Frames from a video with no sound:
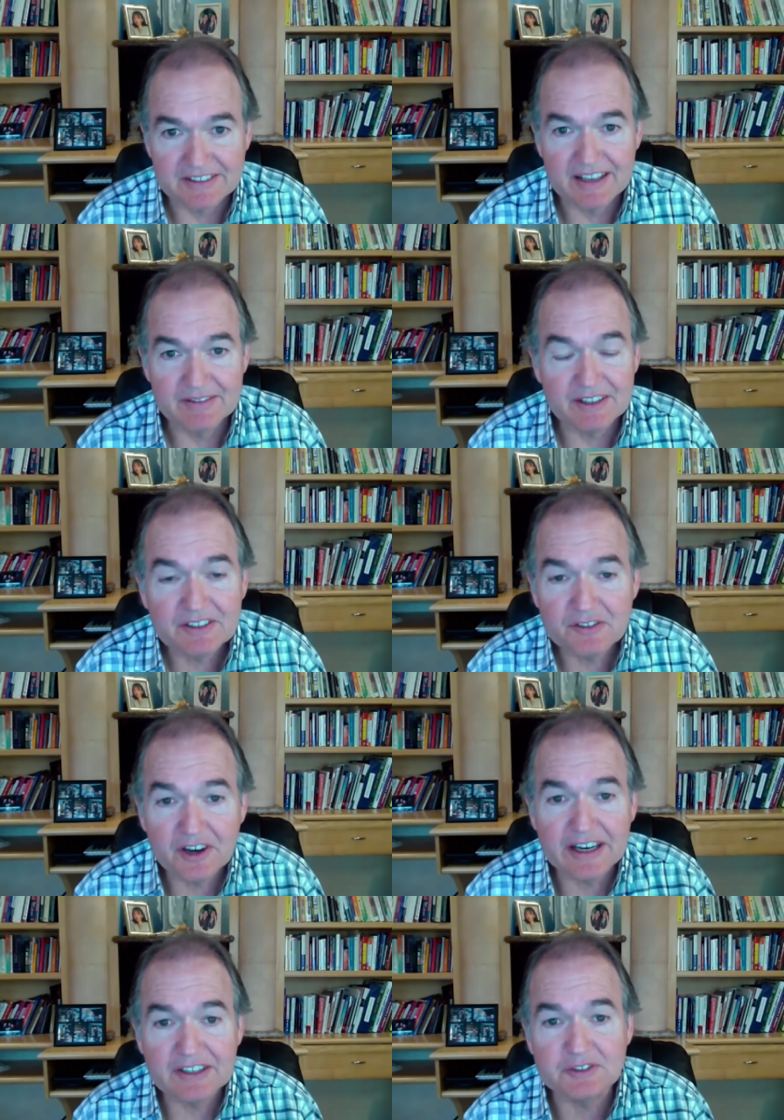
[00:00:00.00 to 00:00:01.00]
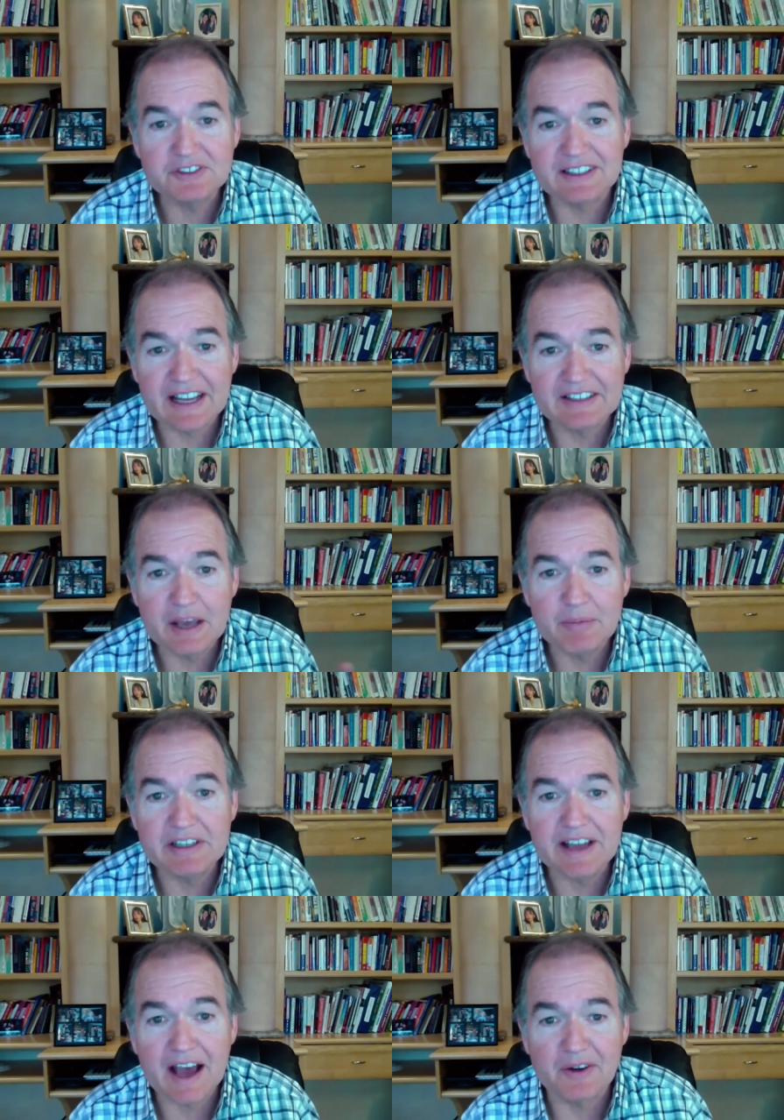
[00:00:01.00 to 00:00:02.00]
And this is very interesting. Like Debbie
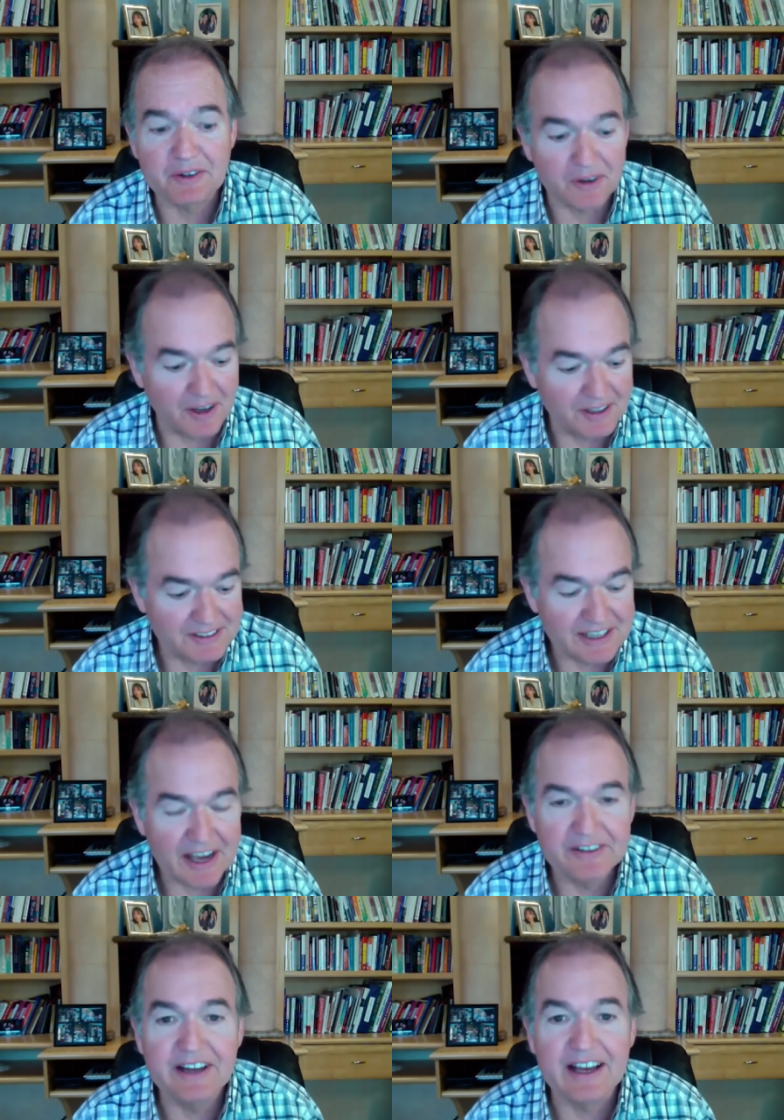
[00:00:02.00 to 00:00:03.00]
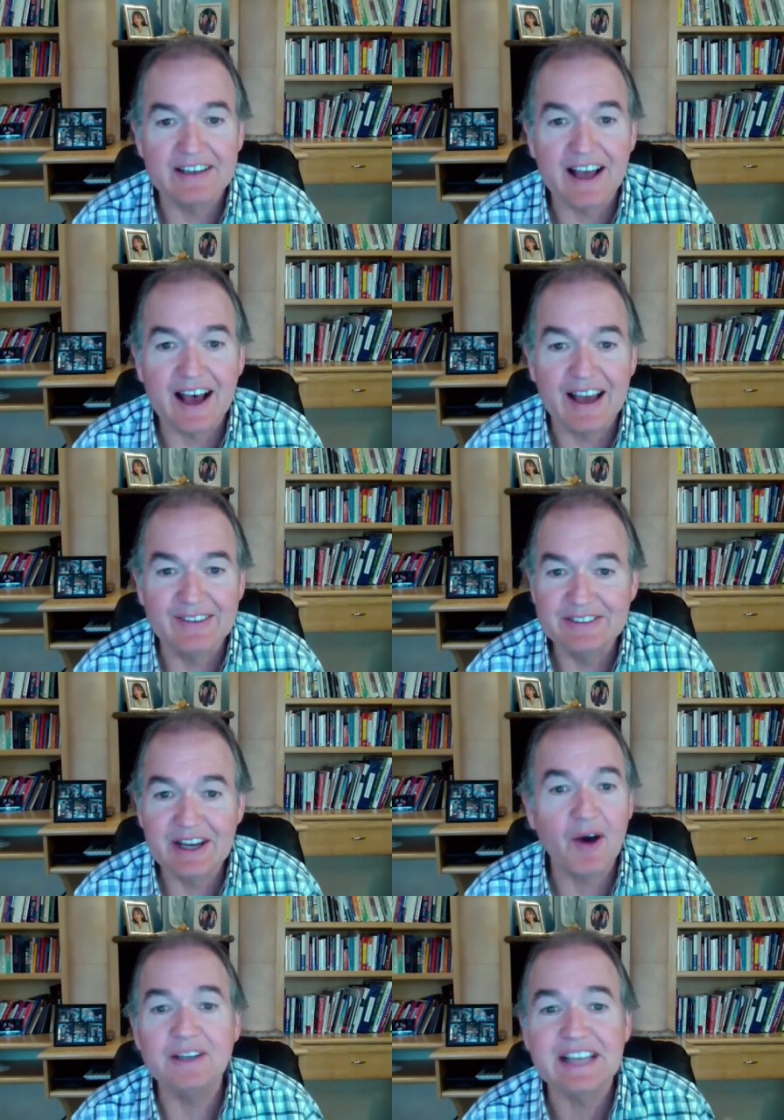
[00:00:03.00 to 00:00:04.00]
Downer on Saturday Night Live, she
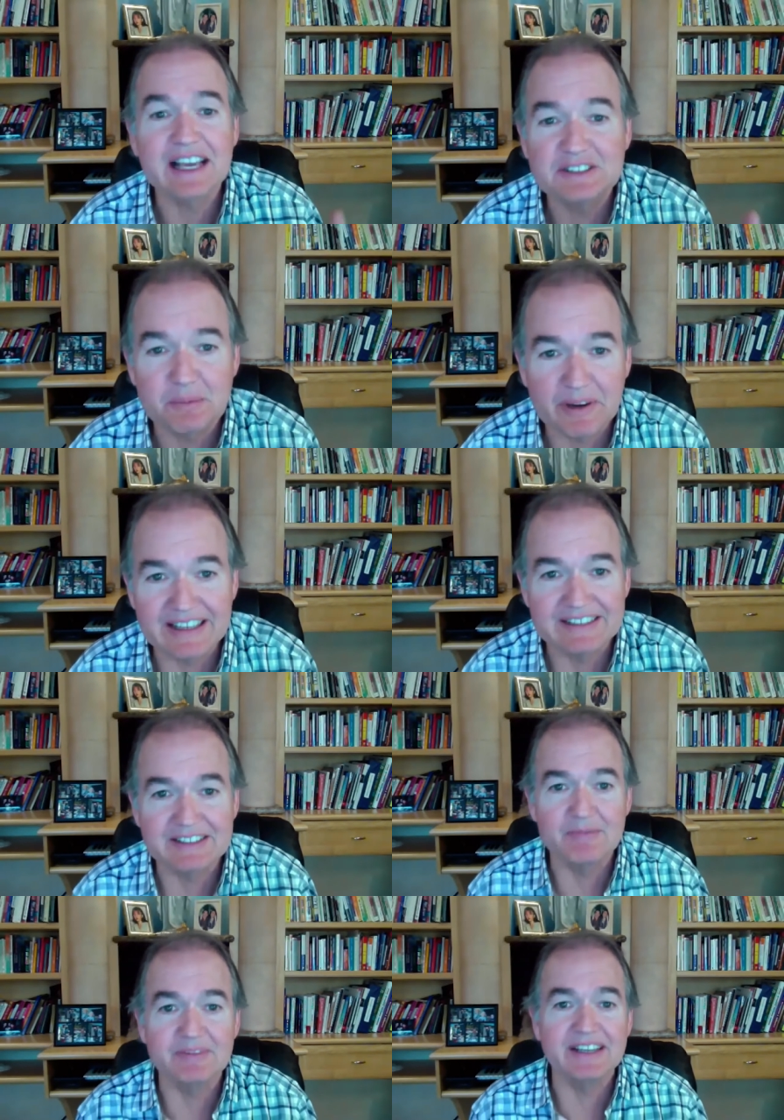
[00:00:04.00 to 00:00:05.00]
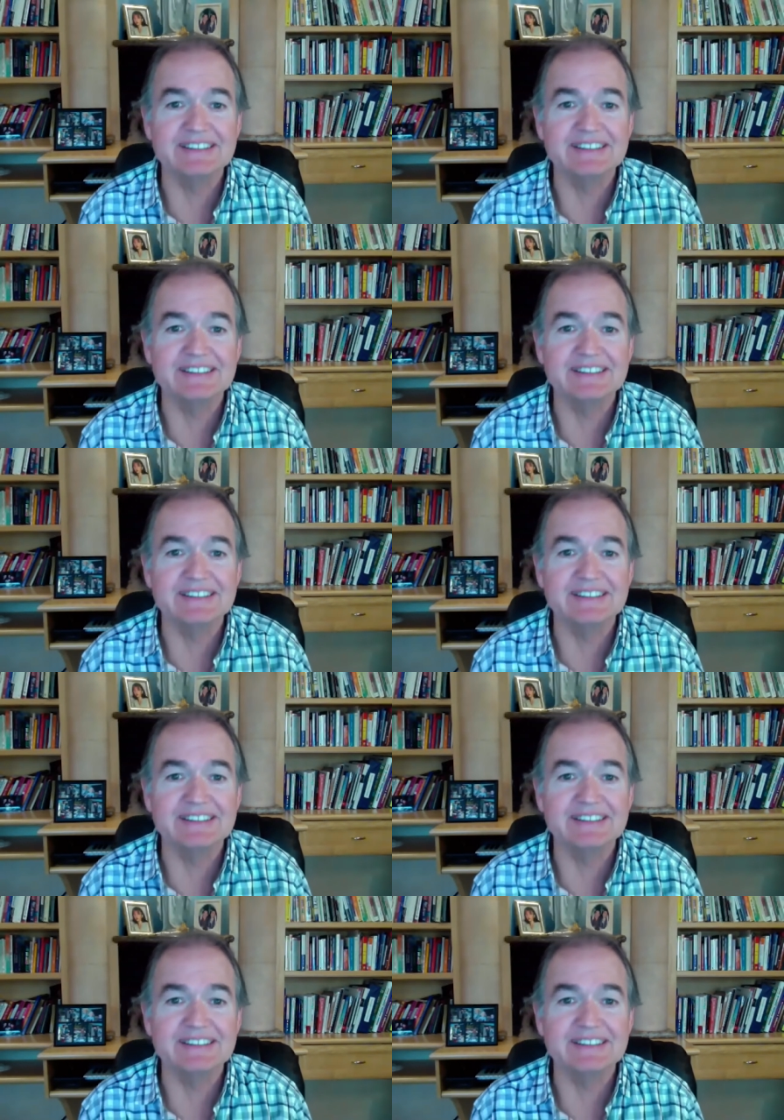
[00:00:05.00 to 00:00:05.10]
always has to bring in something